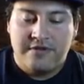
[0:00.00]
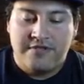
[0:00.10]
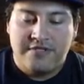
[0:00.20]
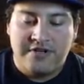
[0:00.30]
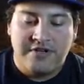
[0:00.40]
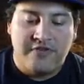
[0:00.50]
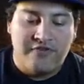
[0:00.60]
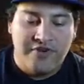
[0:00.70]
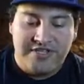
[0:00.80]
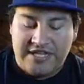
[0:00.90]
Starting off
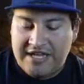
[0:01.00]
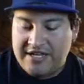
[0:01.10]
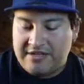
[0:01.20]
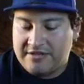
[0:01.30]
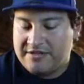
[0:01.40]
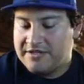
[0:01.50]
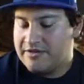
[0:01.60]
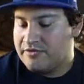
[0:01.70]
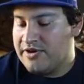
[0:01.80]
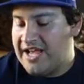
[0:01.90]
with a
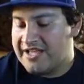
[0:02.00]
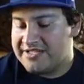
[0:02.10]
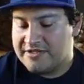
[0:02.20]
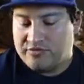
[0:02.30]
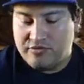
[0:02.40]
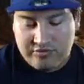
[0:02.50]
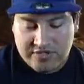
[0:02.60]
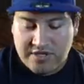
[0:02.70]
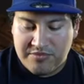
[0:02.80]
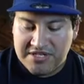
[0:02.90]
grass. Ooh,
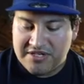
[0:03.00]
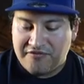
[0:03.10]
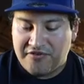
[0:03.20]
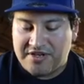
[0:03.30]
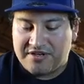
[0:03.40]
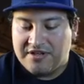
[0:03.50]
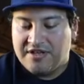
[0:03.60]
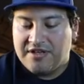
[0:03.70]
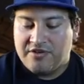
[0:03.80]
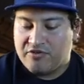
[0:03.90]
something different.
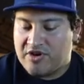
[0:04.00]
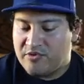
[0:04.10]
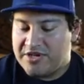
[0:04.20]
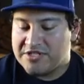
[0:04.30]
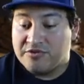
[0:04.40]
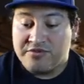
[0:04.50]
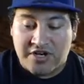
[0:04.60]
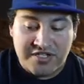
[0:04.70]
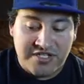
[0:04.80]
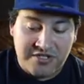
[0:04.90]
Cramorant. So
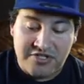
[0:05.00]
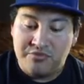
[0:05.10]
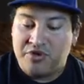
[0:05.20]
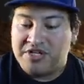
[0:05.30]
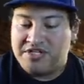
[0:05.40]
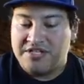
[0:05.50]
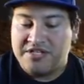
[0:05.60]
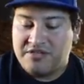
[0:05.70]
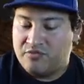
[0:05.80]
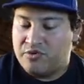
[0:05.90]
Darkness Energy brought us
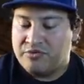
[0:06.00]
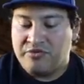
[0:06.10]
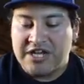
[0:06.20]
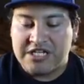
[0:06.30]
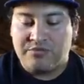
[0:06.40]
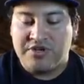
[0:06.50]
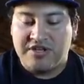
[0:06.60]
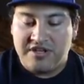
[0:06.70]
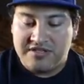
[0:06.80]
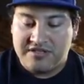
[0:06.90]
this. What did grass bring
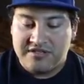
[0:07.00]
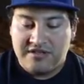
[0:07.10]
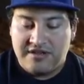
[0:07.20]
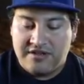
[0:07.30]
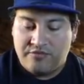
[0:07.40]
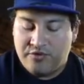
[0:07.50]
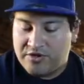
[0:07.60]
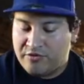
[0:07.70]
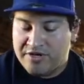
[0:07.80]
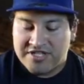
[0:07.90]
us? We
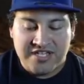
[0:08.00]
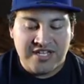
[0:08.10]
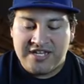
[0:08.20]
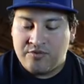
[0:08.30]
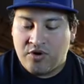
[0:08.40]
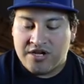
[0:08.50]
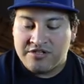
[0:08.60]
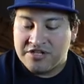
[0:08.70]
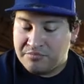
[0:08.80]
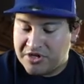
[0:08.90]
don't want to see any water.
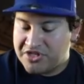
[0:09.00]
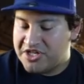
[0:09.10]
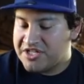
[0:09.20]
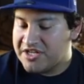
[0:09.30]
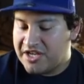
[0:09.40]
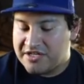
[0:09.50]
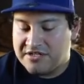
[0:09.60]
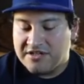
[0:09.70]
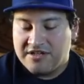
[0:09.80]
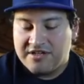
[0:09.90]
There's butt cheeks again.
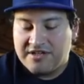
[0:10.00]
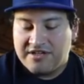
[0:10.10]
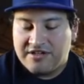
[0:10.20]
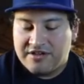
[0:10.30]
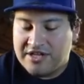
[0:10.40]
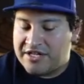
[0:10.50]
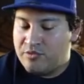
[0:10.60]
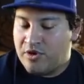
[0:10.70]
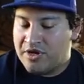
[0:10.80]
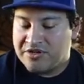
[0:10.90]
Any
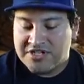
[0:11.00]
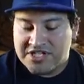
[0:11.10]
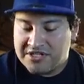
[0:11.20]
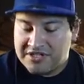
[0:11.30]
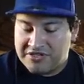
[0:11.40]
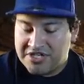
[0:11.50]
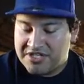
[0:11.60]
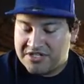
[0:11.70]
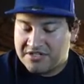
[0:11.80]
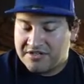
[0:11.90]
water or still
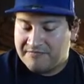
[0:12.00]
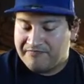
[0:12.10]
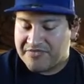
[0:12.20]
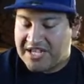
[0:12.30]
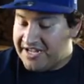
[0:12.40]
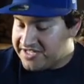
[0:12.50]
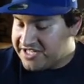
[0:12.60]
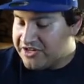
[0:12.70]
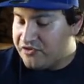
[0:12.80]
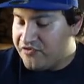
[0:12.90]
energies? A
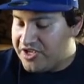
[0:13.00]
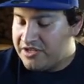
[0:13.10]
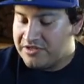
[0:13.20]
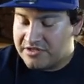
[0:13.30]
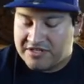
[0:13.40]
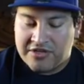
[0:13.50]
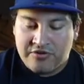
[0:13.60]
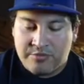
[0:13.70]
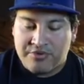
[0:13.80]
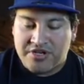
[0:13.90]
Ditto V,
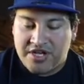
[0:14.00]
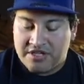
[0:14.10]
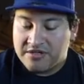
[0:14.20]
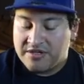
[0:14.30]
little uppercut.